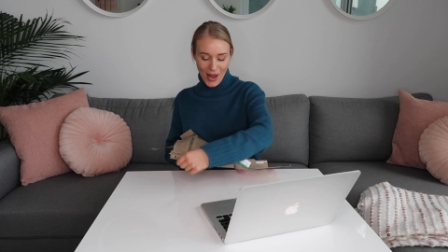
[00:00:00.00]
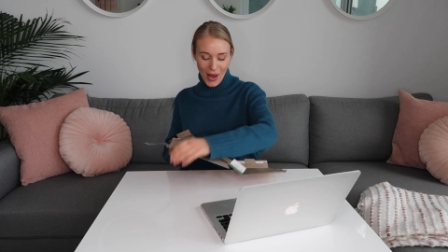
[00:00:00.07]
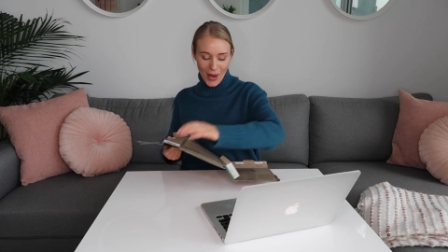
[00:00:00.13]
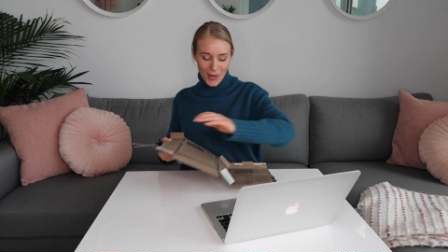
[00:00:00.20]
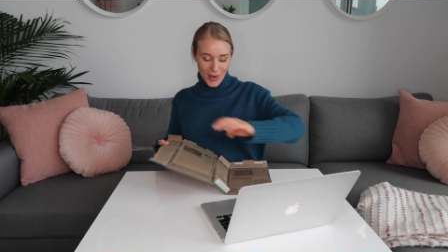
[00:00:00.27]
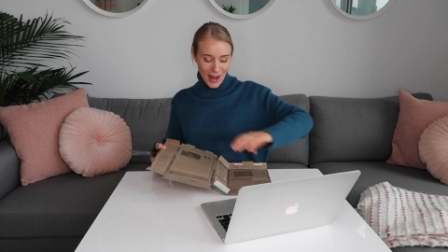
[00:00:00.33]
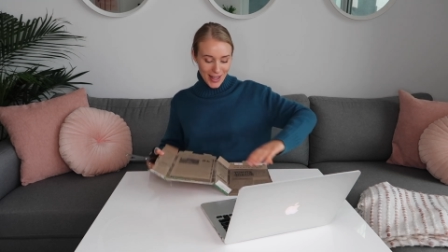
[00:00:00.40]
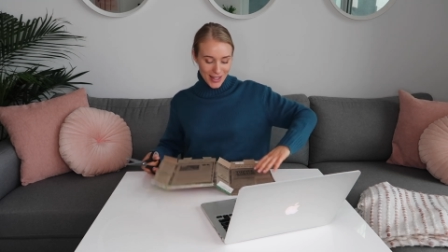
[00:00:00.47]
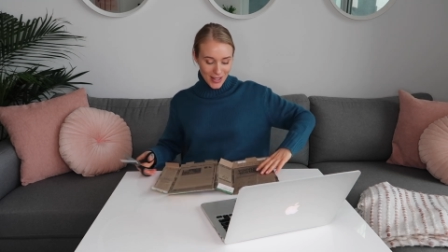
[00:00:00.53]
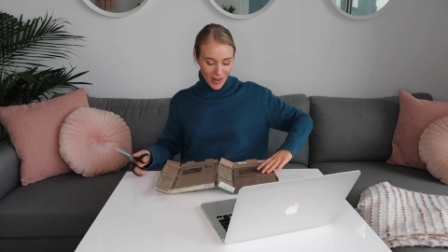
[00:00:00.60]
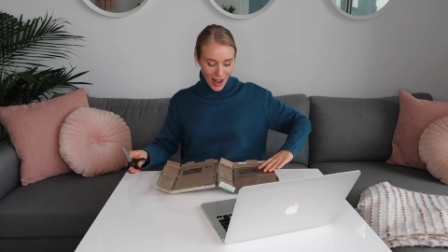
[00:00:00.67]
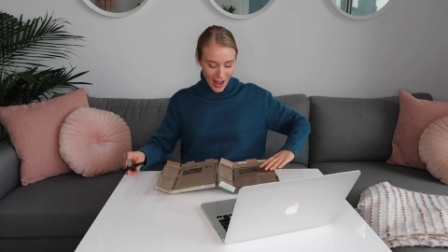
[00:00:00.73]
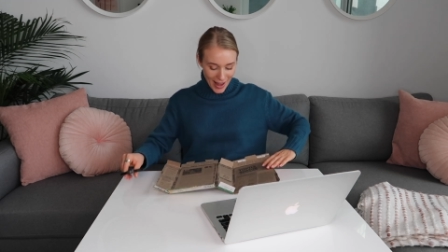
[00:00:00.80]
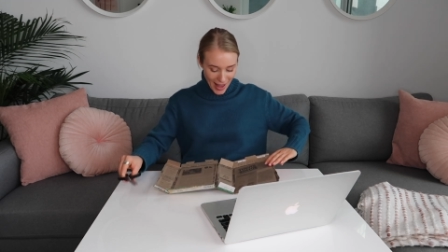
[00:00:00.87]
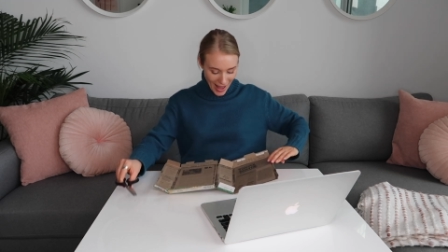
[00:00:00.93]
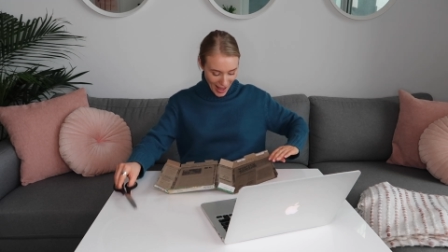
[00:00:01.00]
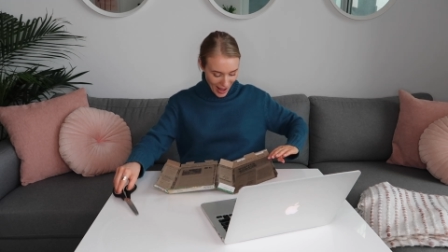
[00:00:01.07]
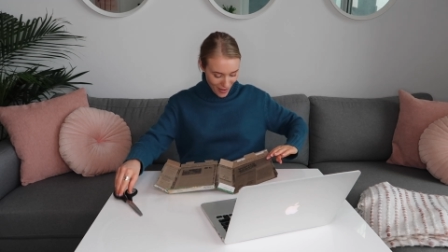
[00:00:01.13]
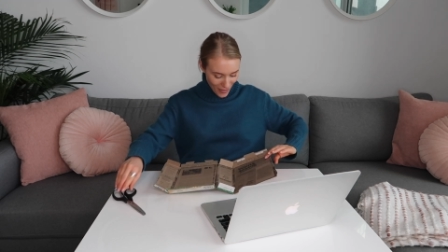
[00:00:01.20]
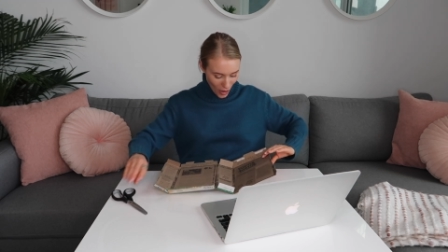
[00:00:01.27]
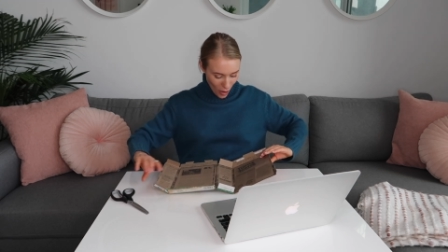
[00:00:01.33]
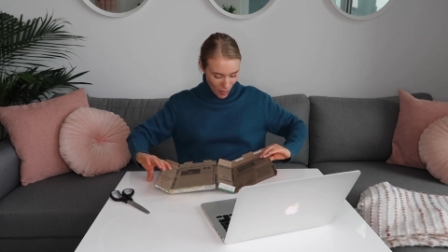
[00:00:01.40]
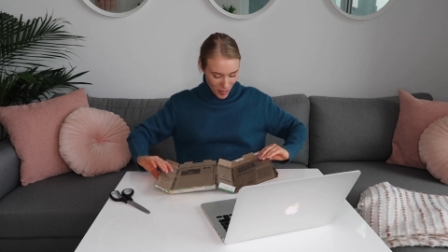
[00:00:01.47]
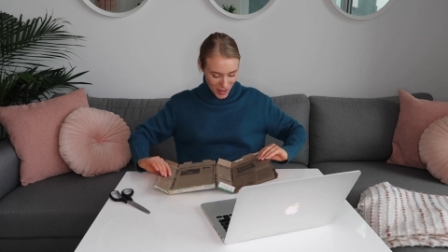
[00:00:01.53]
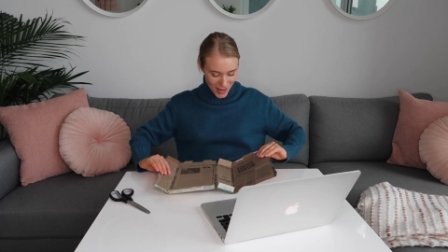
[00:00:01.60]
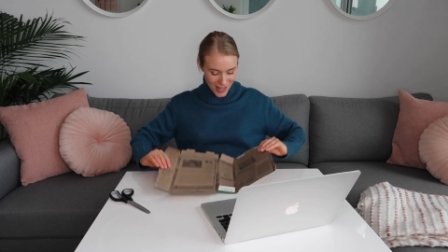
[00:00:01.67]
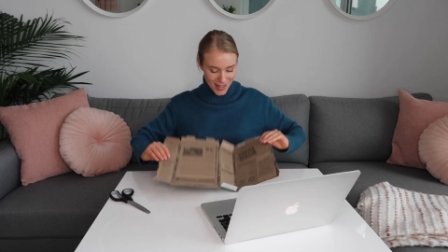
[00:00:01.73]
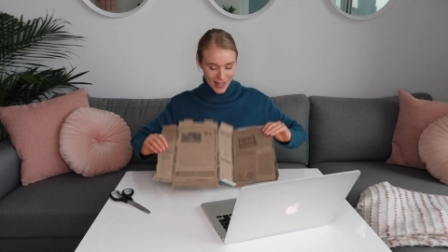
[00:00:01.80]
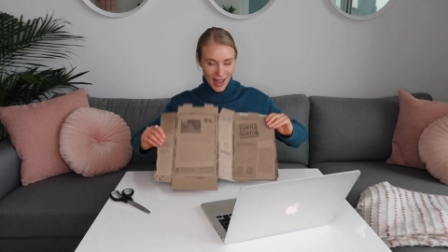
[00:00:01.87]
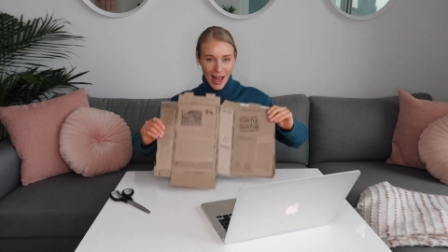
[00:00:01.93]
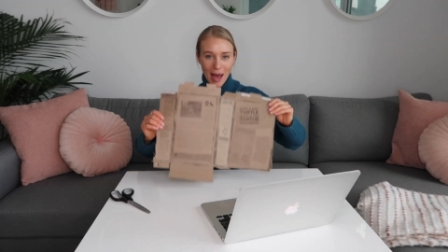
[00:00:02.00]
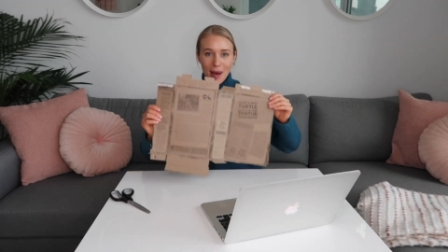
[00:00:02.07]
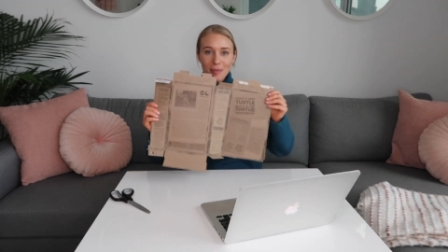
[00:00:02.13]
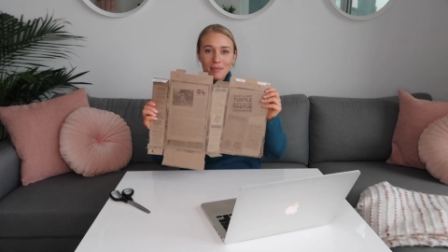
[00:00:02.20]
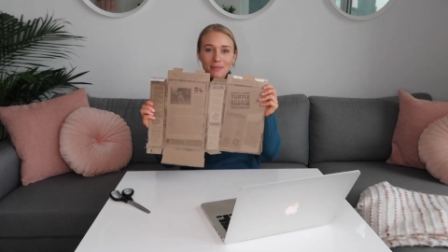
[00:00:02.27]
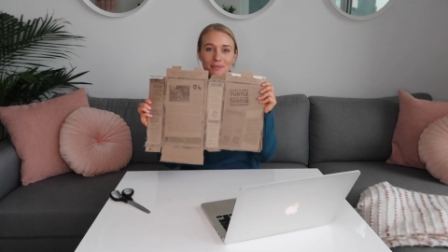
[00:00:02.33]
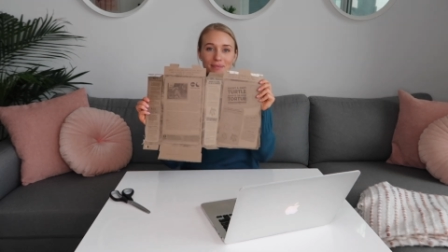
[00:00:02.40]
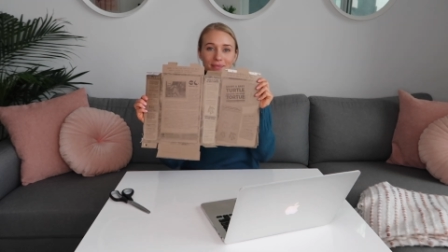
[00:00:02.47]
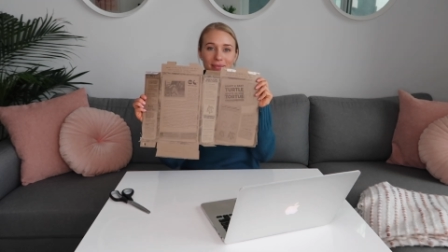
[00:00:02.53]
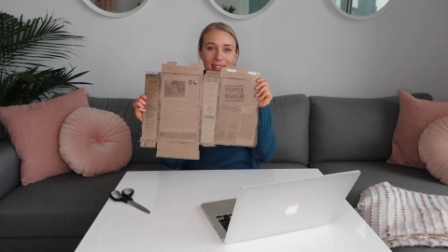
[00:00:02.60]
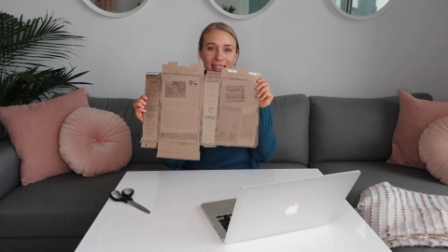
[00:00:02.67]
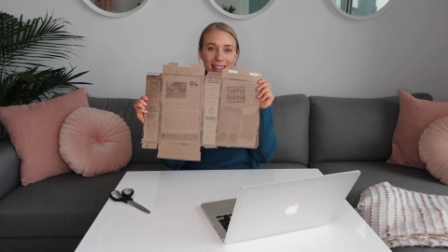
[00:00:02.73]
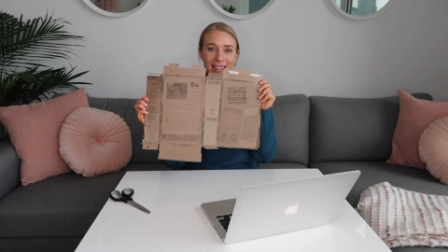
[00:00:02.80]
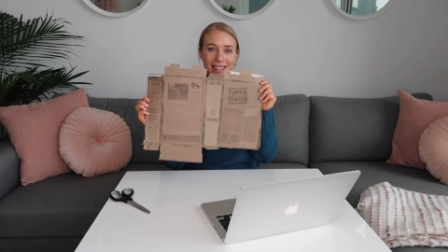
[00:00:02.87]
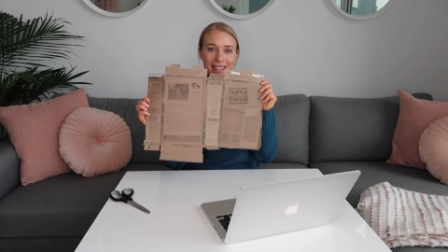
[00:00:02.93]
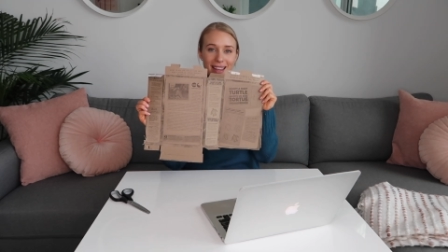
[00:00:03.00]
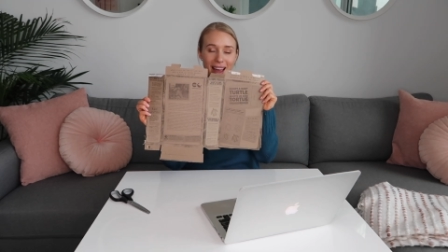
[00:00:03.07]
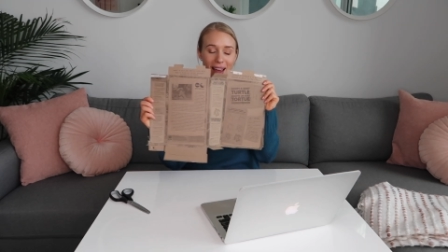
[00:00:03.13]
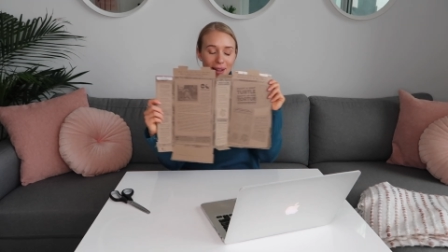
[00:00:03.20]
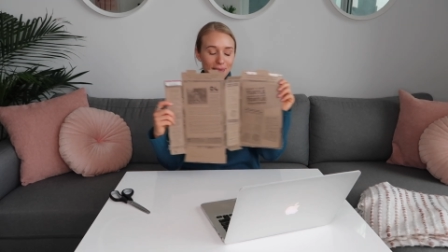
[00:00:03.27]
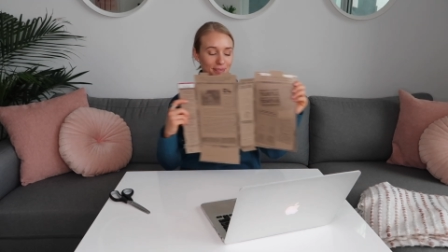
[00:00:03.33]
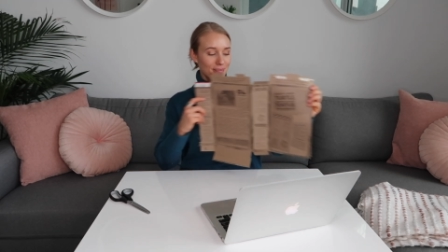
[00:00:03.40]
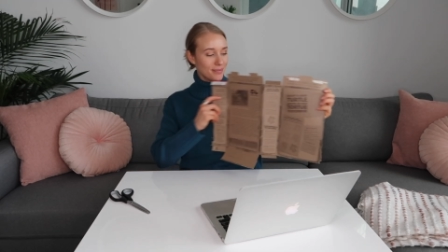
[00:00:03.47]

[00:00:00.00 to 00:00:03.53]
All right, so I have opened this up inside.